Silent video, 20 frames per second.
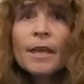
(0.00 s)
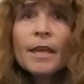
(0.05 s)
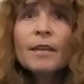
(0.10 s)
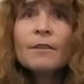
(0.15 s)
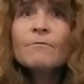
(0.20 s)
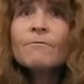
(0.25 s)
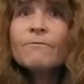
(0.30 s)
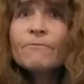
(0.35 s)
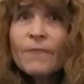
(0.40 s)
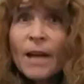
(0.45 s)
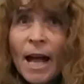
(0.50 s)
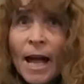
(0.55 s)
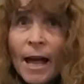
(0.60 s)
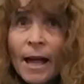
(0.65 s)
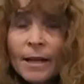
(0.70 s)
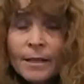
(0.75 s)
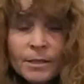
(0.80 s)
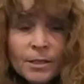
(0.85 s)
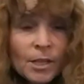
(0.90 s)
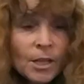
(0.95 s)
In
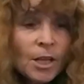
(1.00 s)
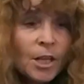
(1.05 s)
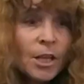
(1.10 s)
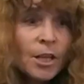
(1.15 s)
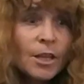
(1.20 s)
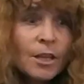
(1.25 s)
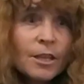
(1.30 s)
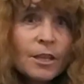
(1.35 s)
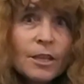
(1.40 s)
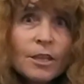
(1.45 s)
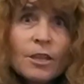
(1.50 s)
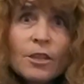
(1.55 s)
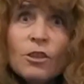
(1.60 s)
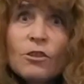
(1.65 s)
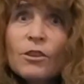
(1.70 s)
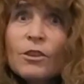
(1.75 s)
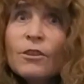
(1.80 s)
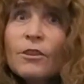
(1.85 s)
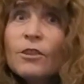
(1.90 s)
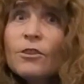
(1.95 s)
fact,
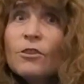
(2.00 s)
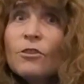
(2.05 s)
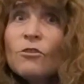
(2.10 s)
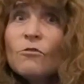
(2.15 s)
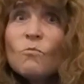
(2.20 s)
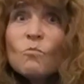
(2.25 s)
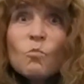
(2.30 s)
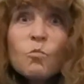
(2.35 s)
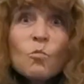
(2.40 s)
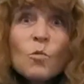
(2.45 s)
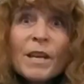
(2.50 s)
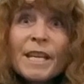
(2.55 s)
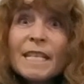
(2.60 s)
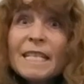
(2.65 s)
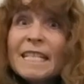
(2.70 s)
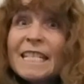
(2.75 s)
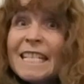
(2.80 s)
we